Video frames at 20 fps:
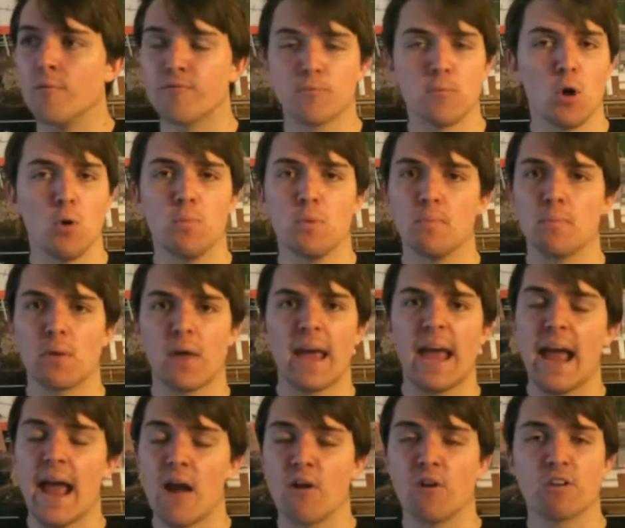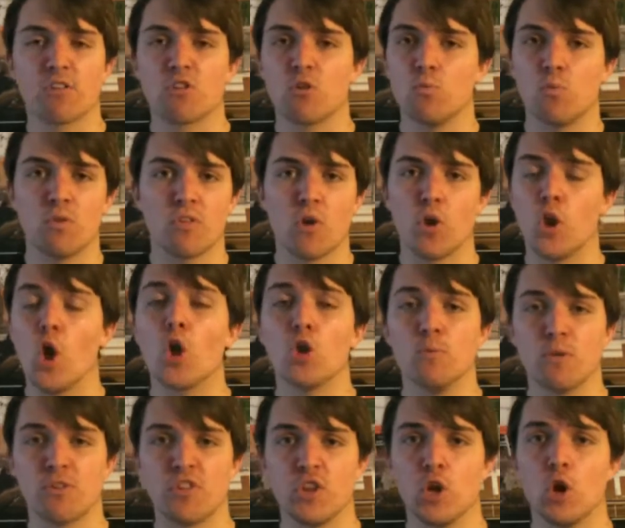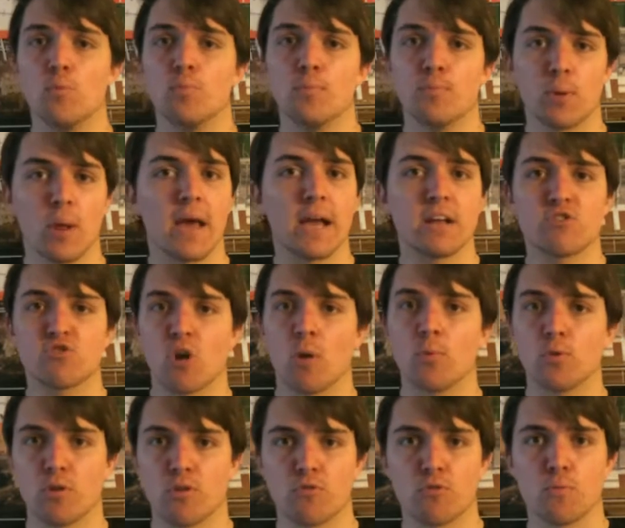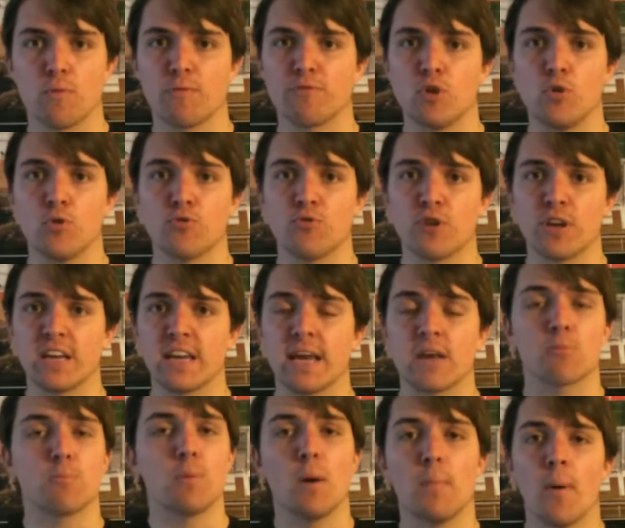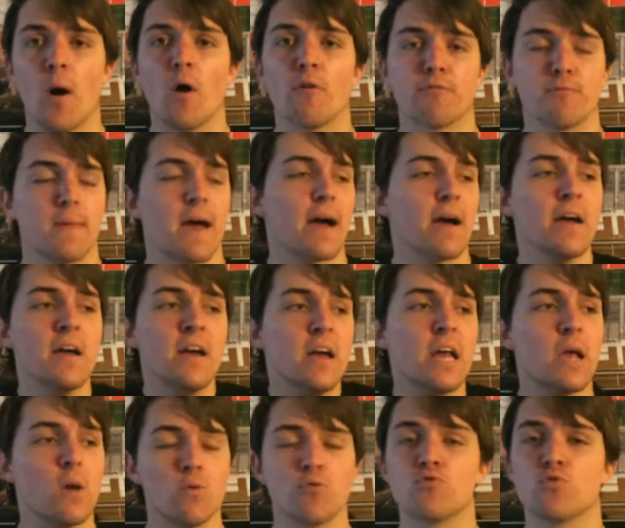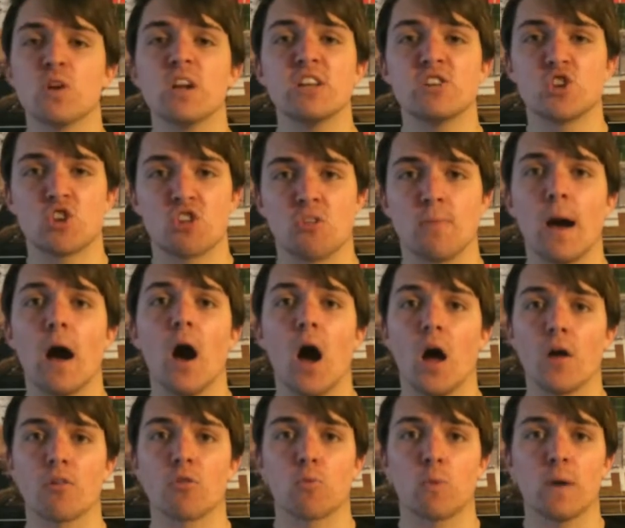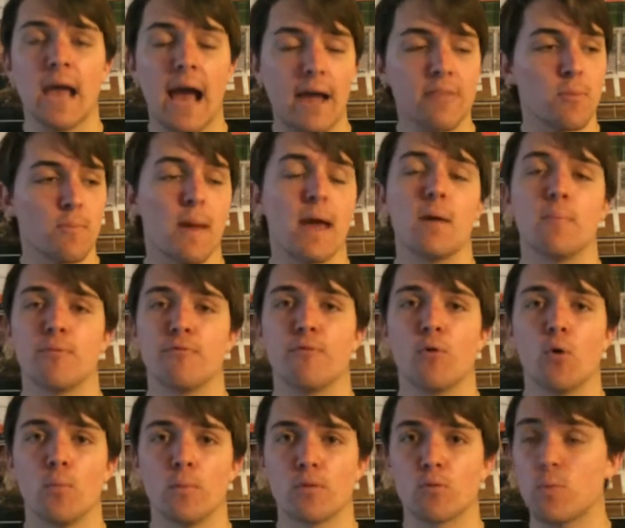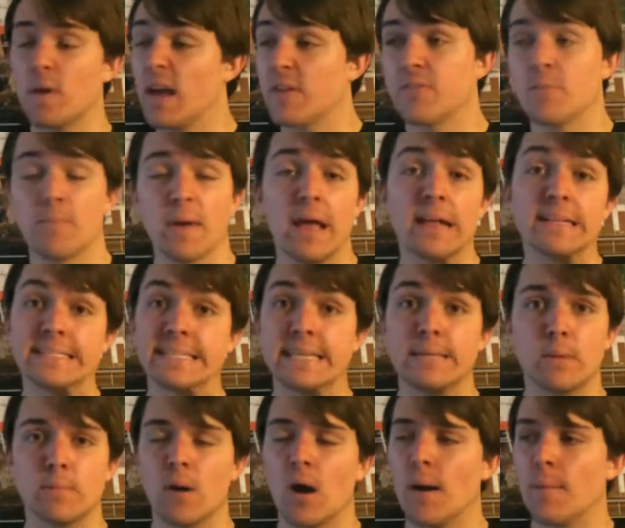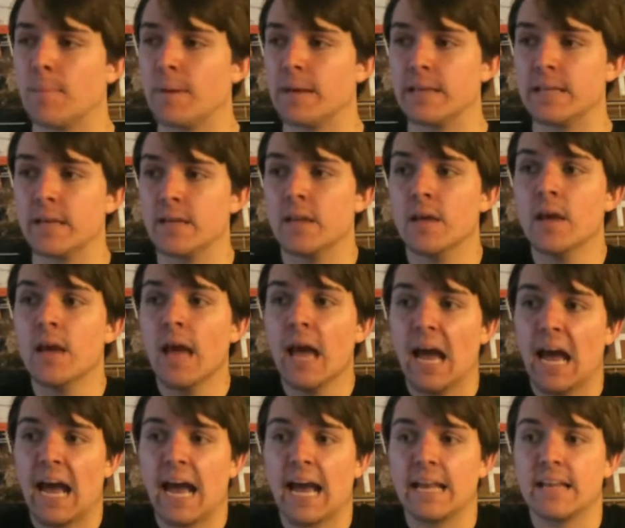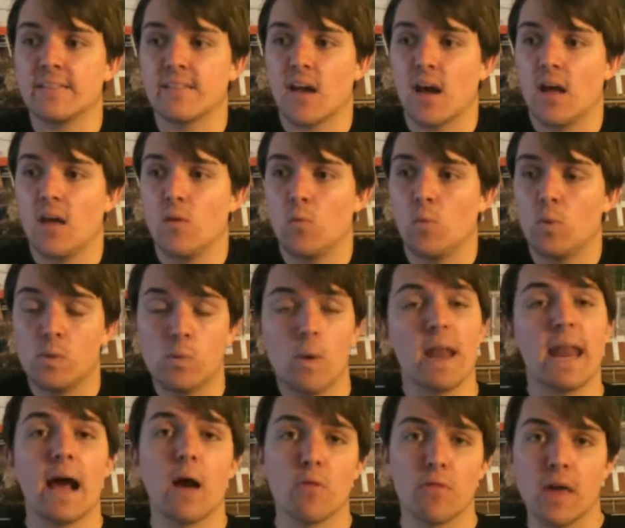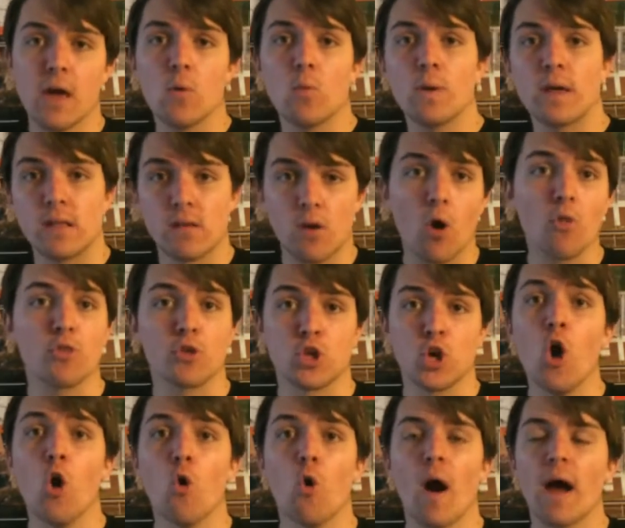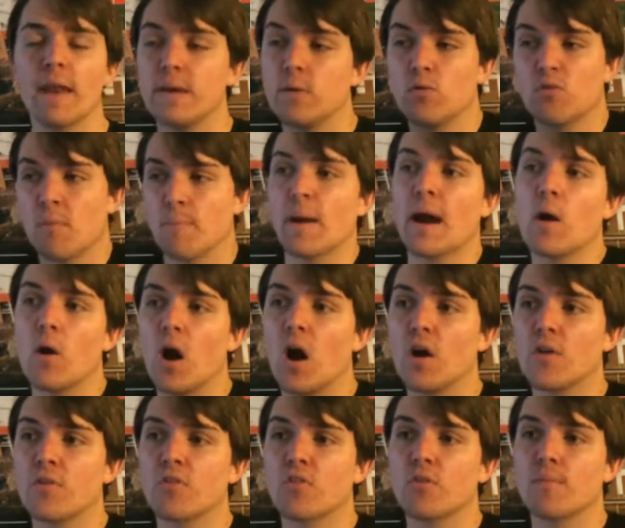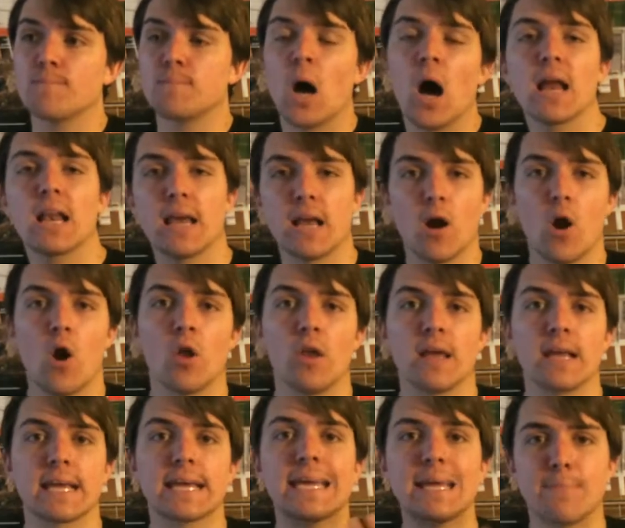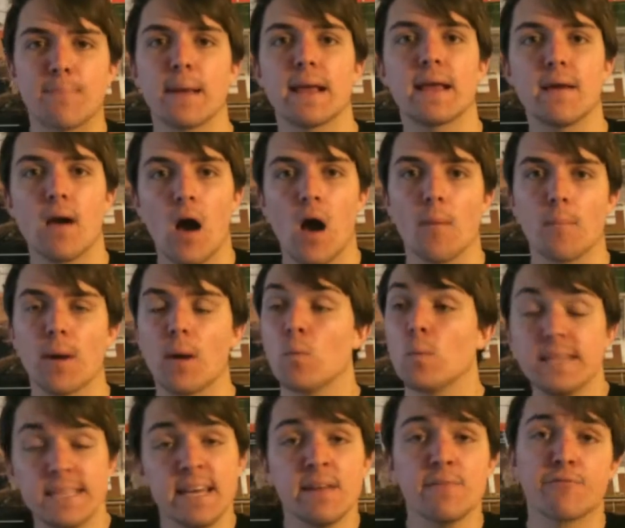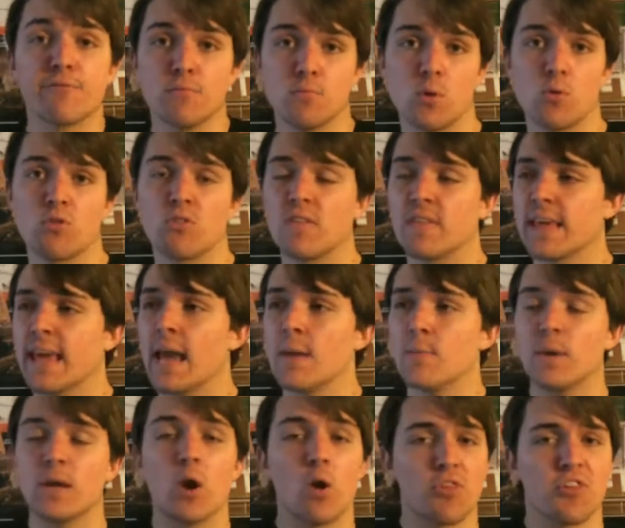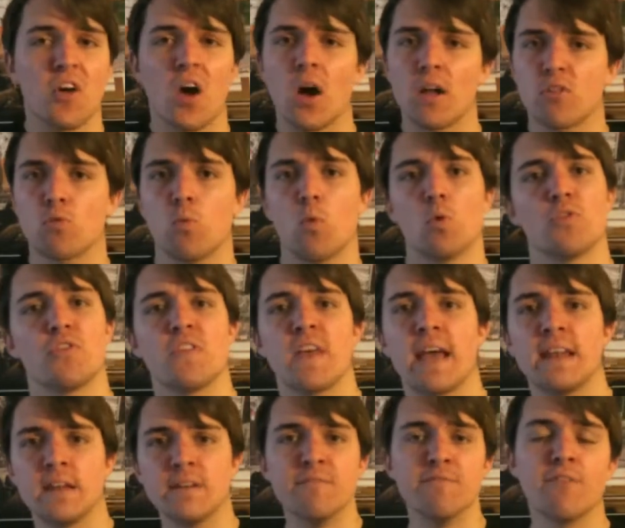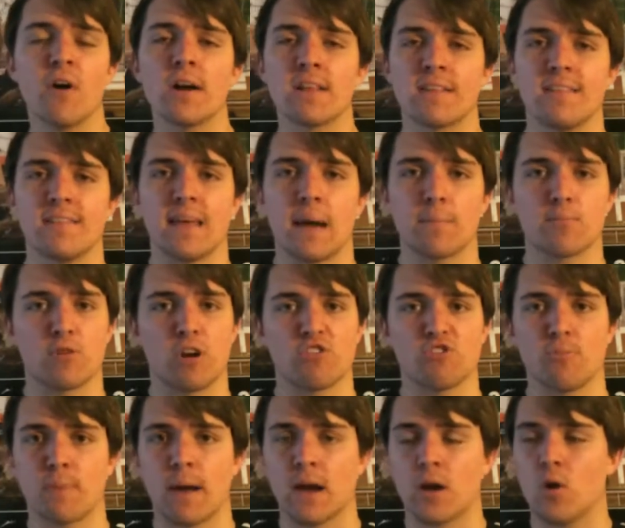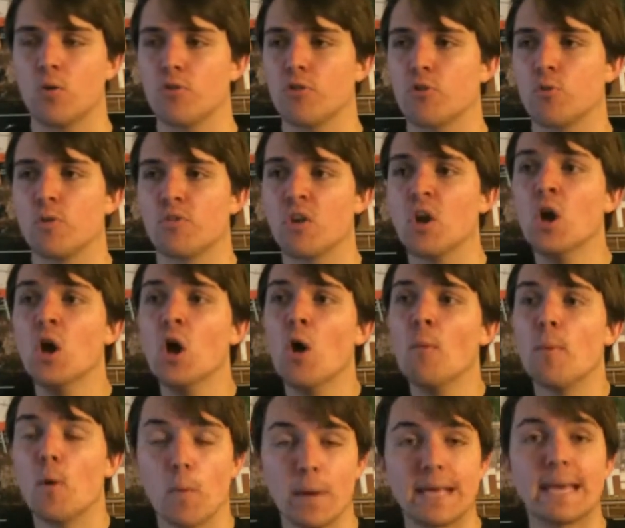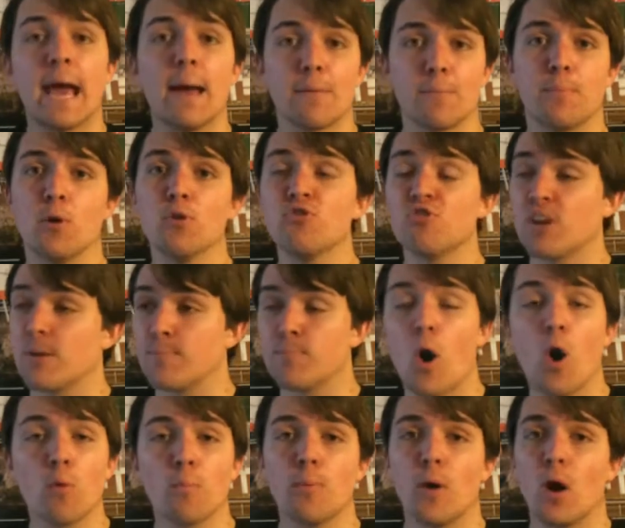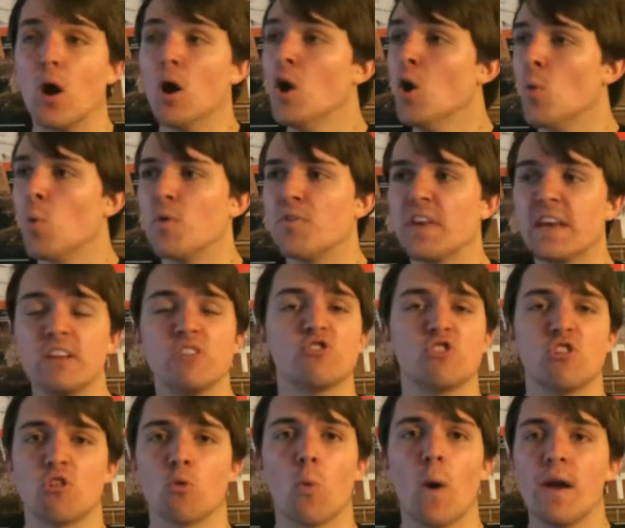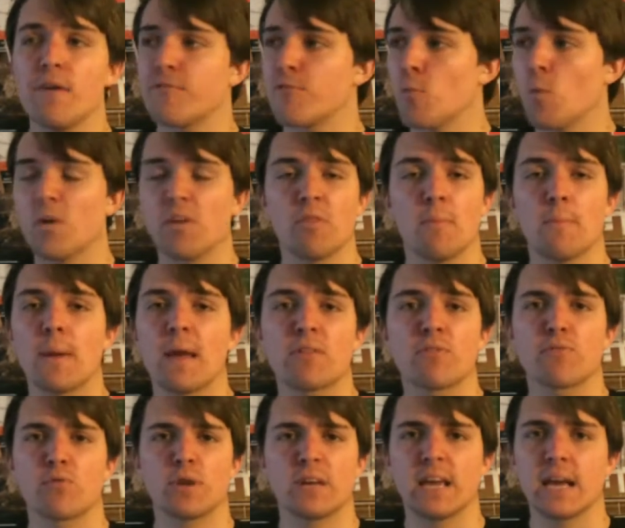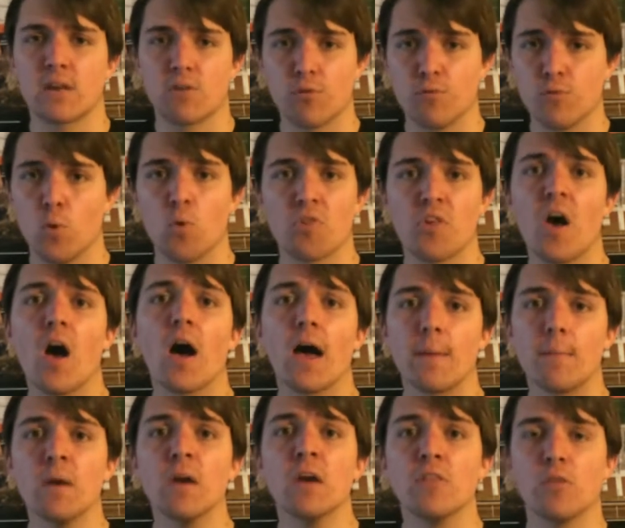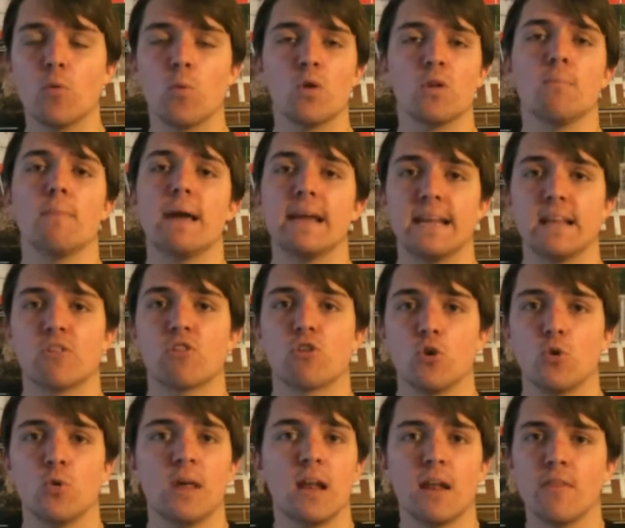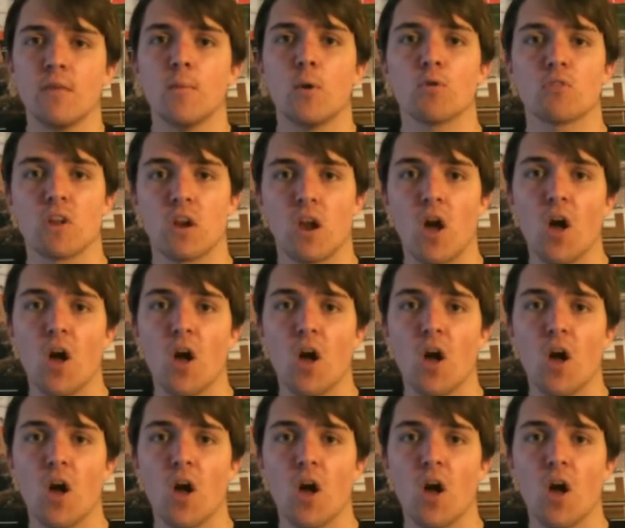From open play, Eriksen was anonymous in open play, troubled us from a few free kicks, but apart from that, it was really just about us. We had the better performance, we had the better team in my opinion, and we went out there, we got the goal, and it was about us piling on and keeping it up, and we did for most of the game. We got tired towards the end and invited that pressure back onto us, but we kept pushing. Pogba was inches away from one of the best free kicks of all time that would have made it 2-0 in the most